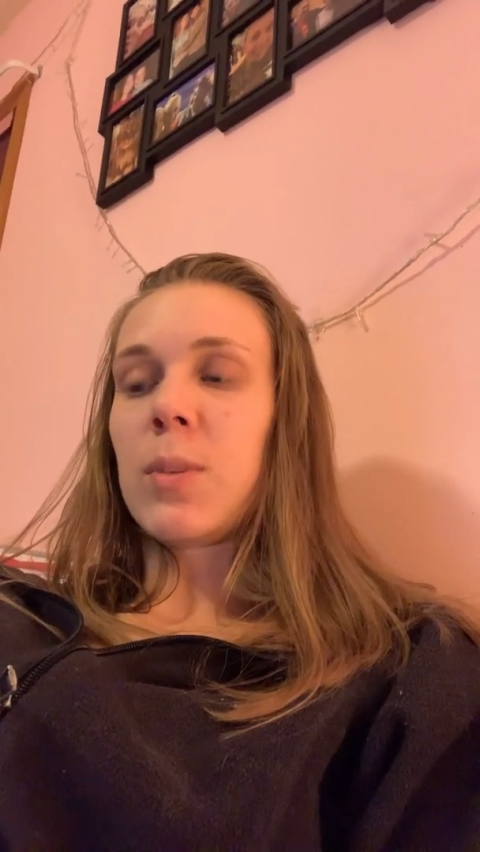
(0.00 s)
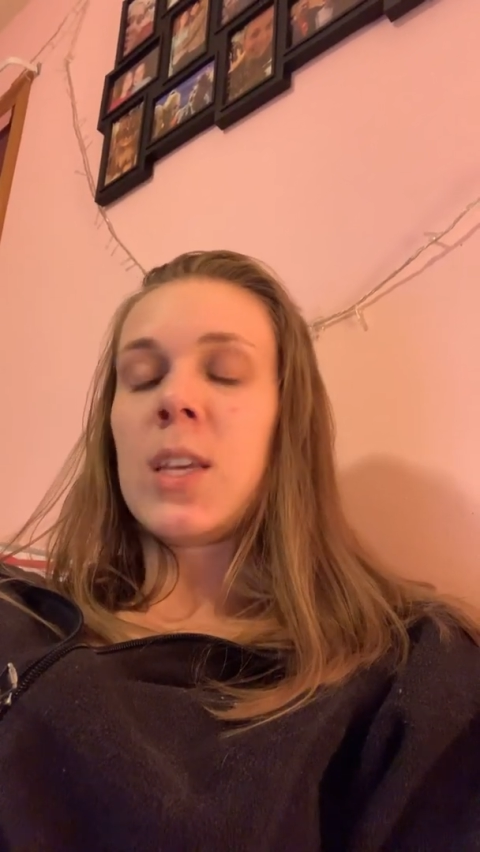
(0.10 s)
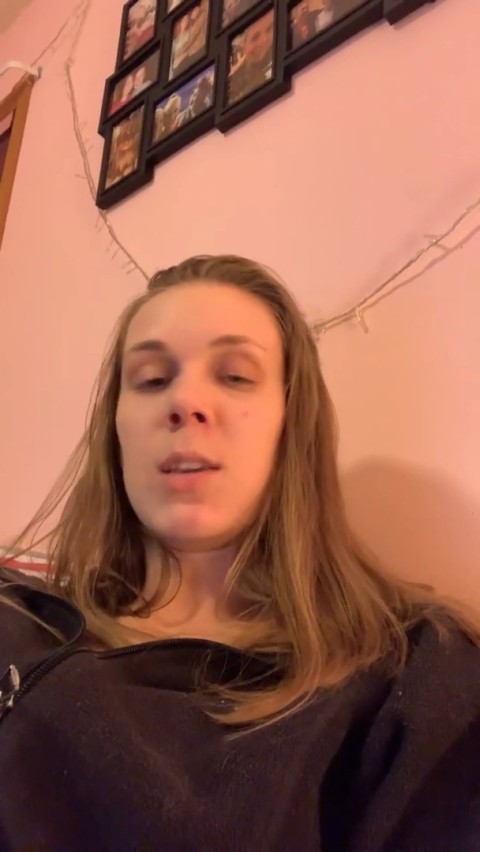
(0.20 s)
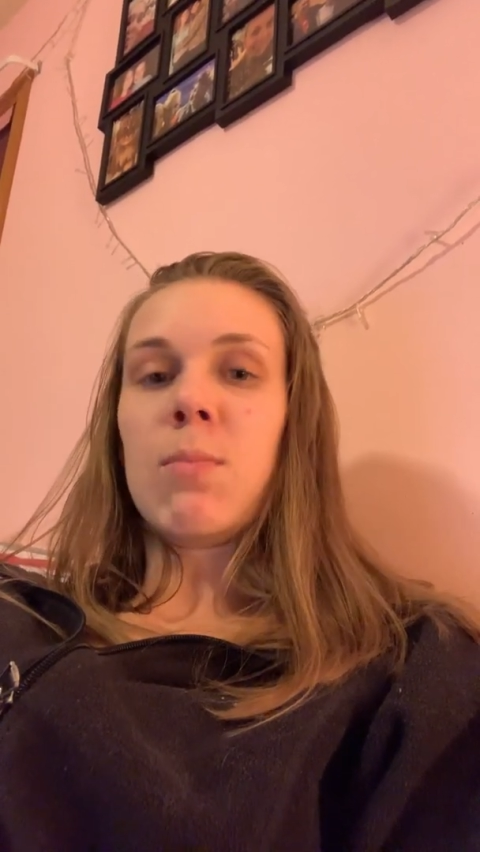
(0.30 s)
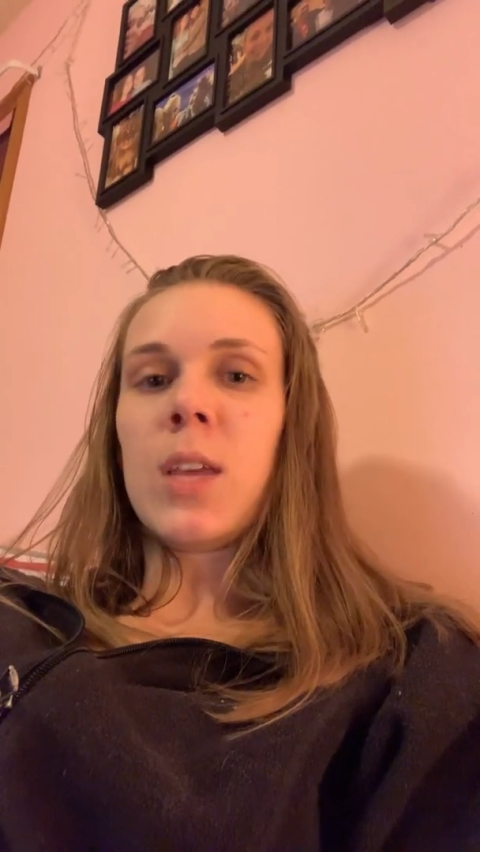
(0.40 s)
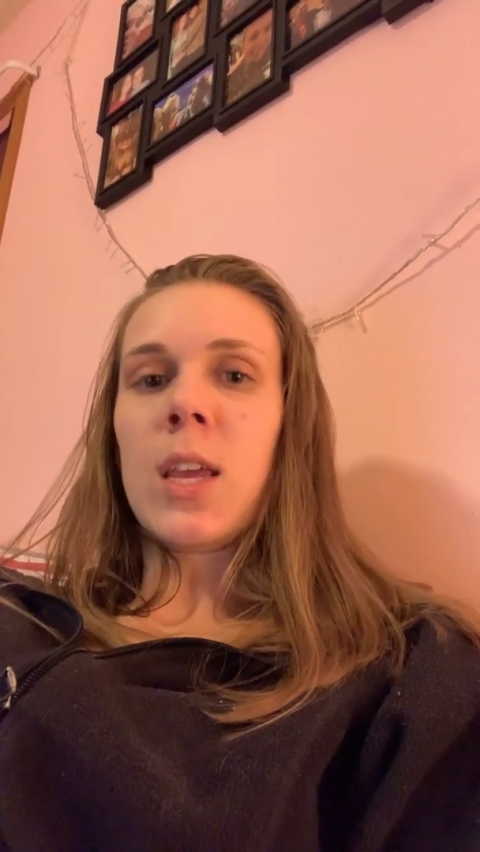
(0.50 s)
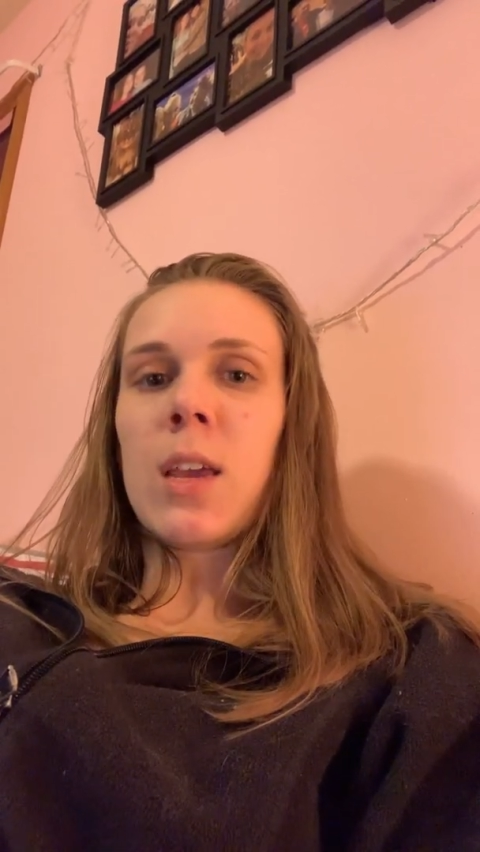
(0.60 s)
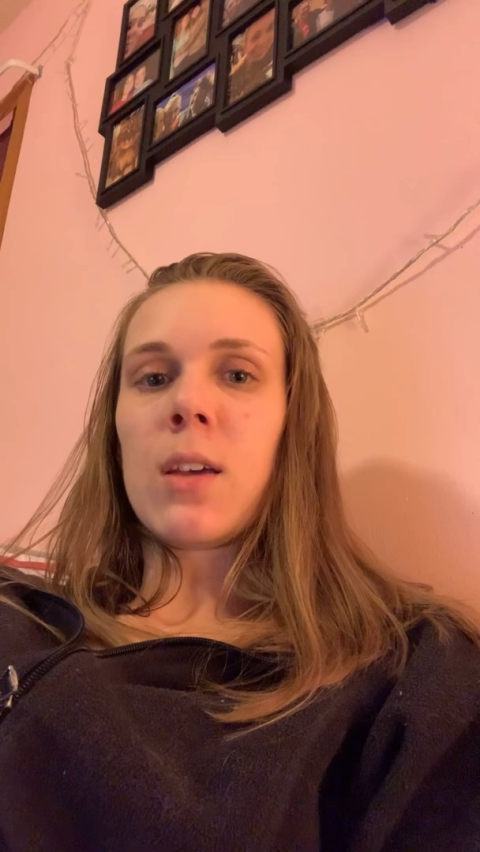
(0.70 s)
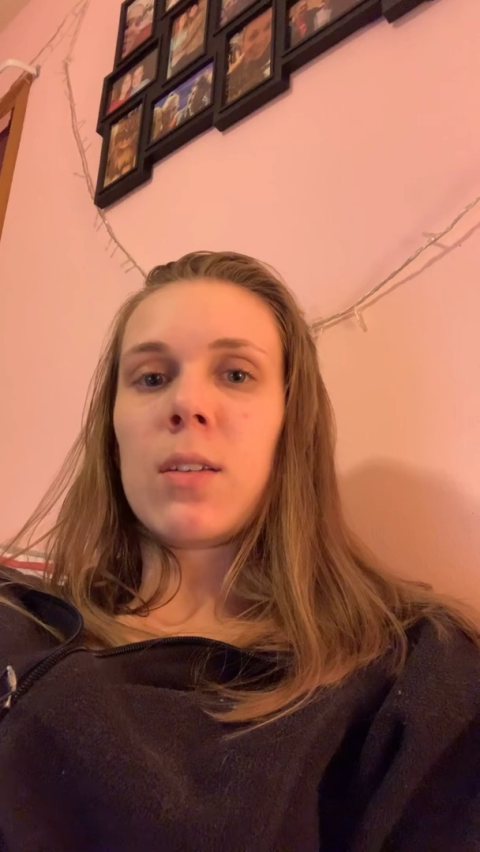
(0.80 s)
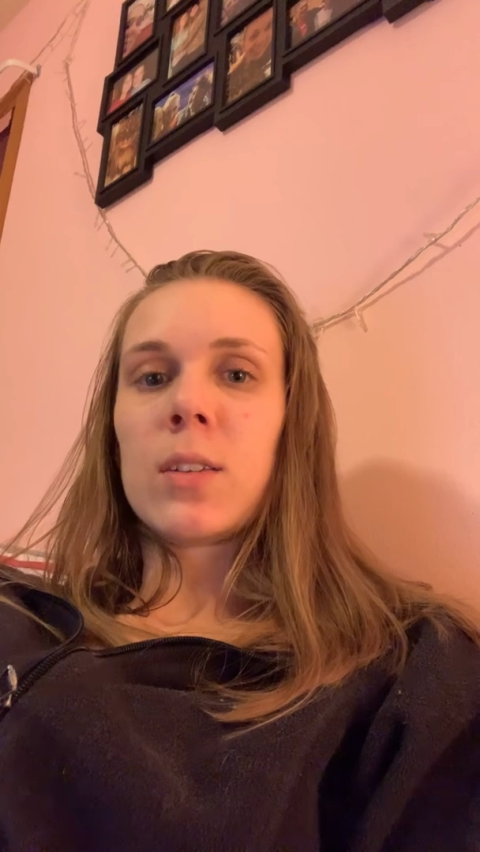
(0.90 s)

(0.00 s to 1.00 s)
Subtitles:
keep me